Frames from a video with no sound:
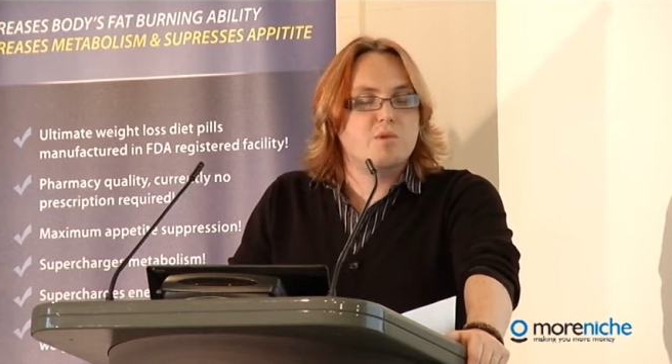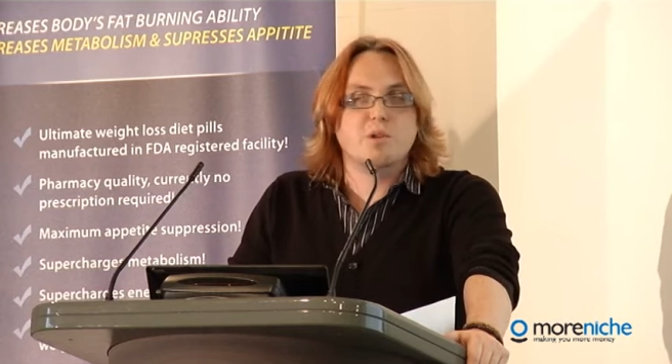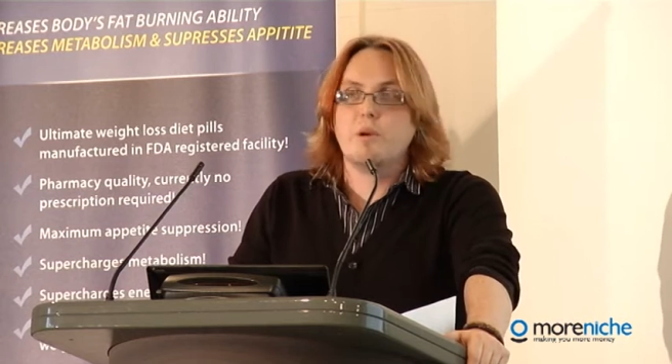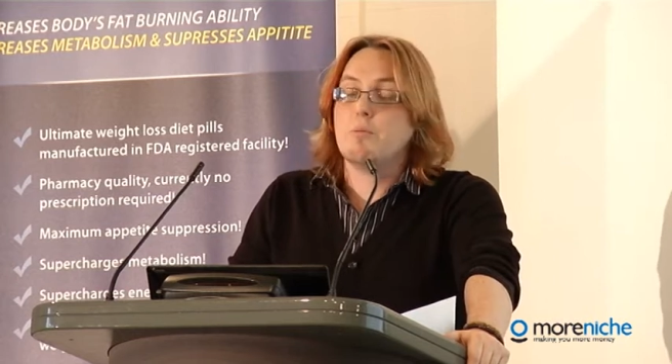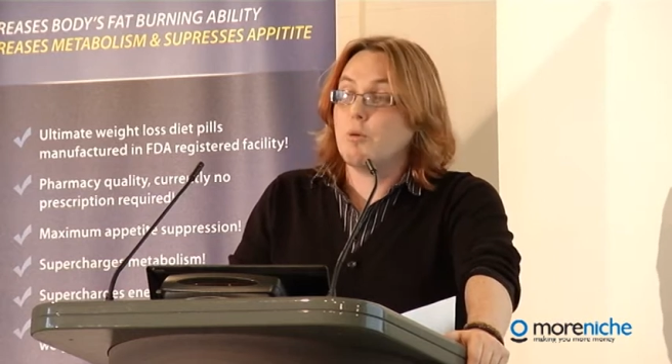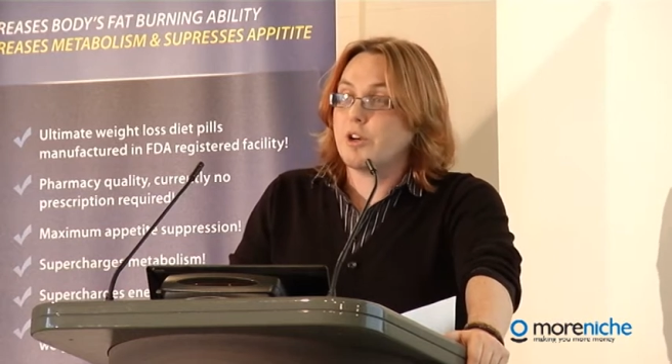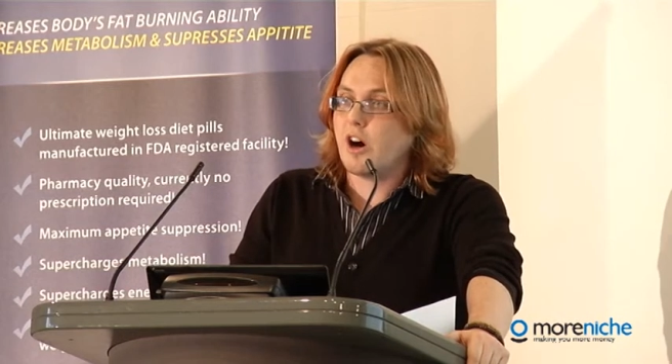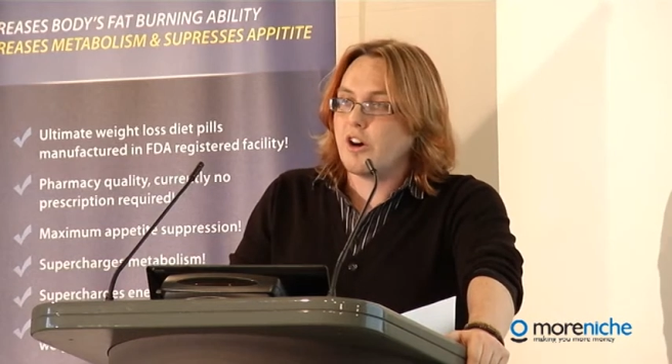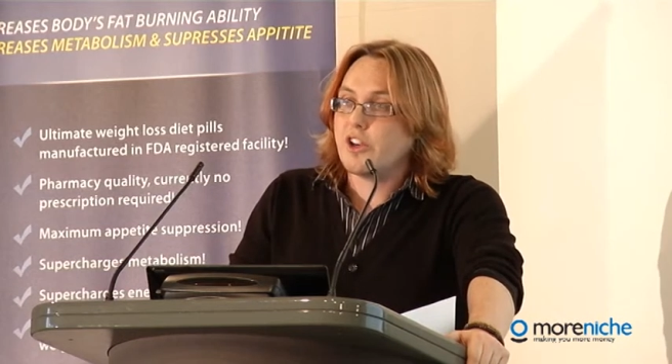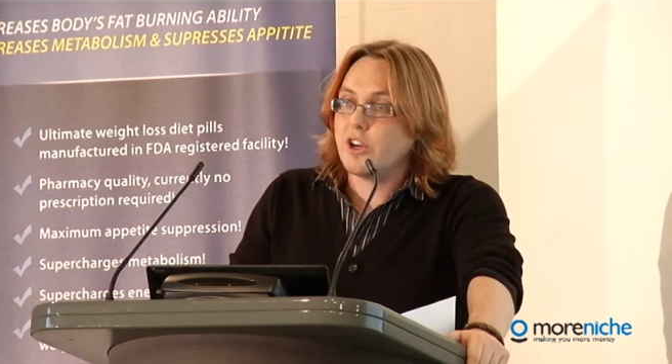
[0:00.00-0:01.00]
Some people would
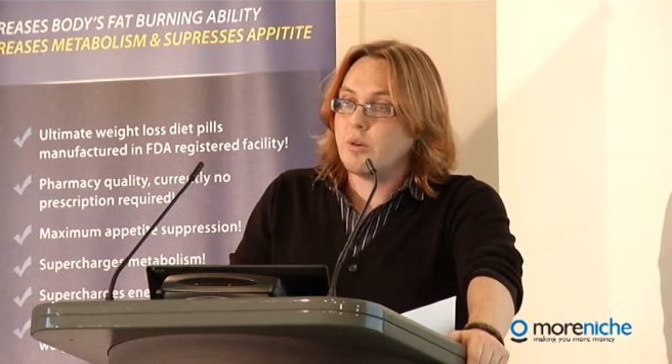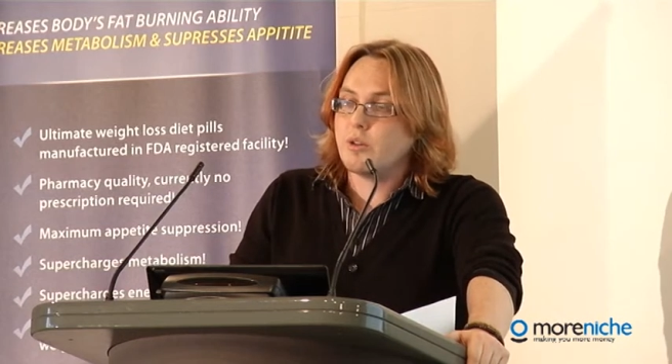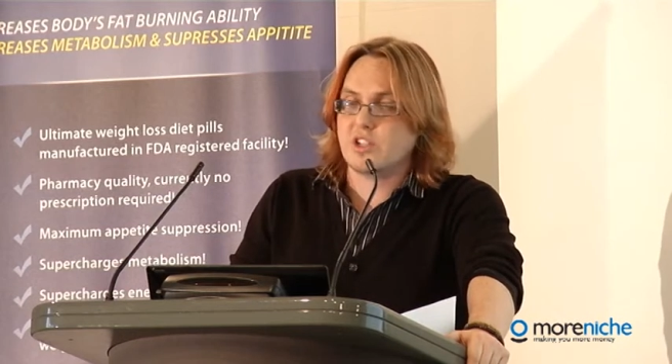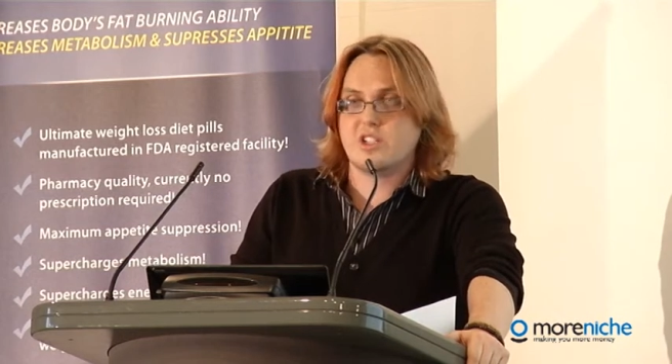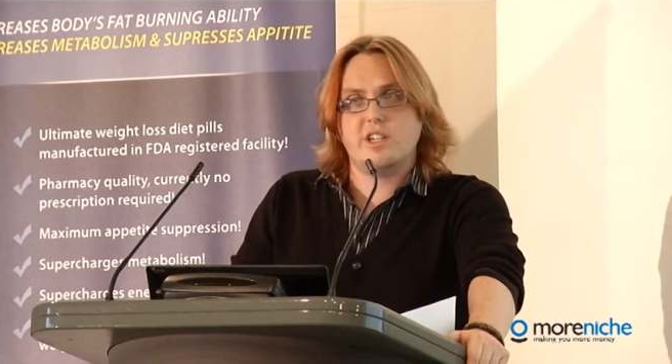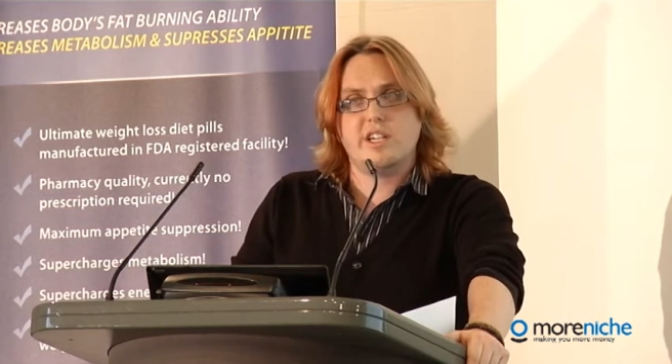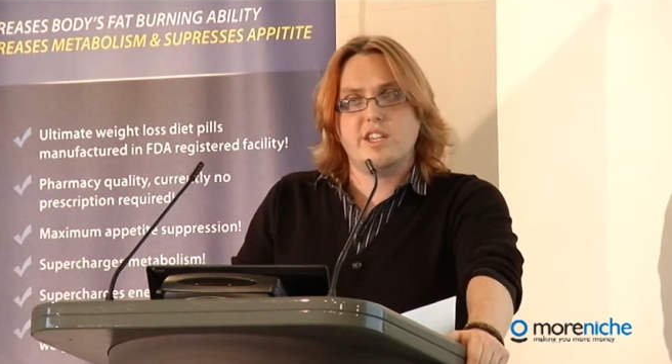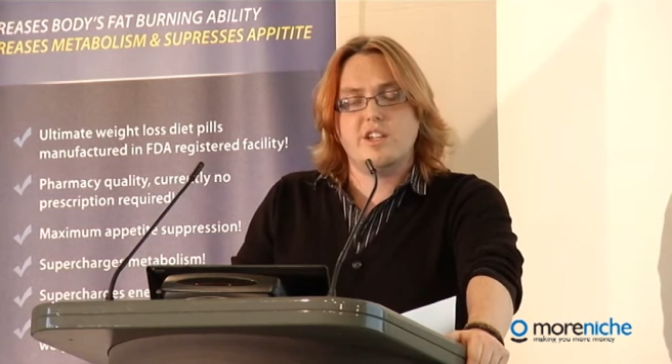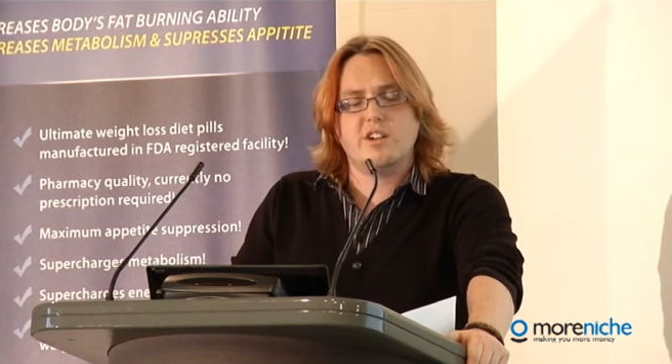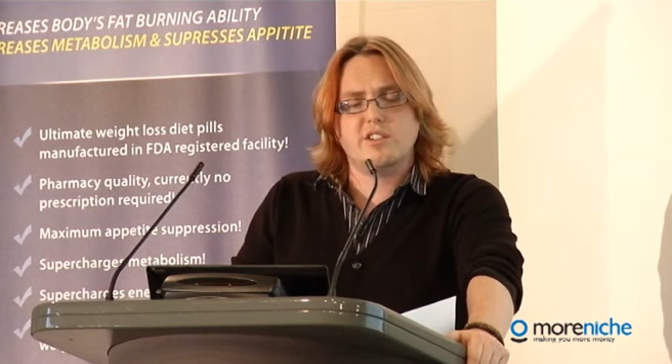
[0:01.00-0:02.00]
argue that
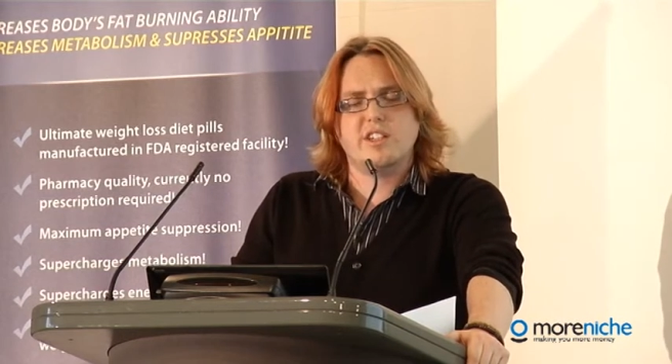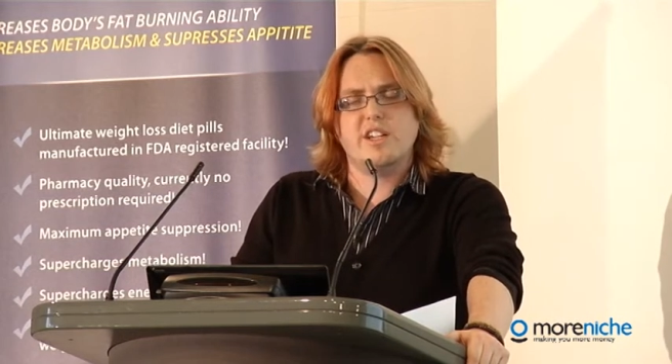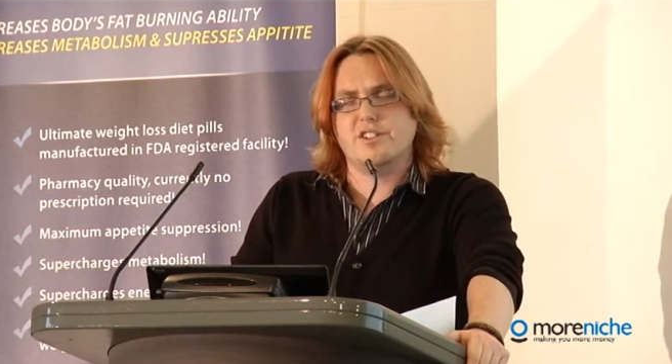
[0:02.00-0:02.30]
syndicating your content